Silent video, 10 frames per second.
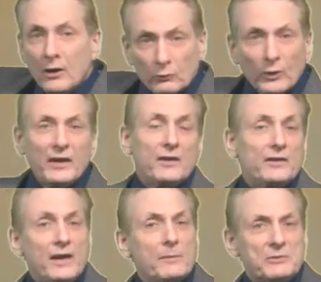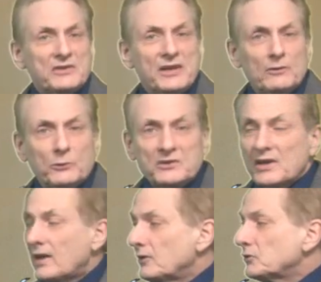Right on up to St. Lawrence
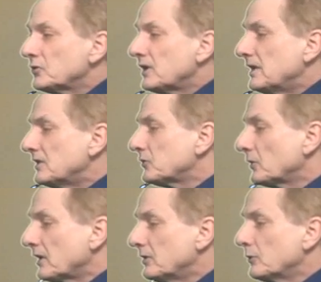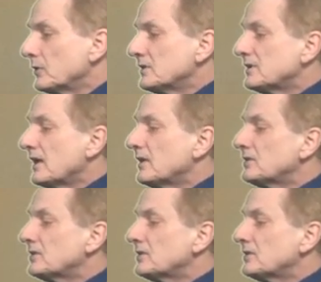Island, turning easterly in Norton Sound.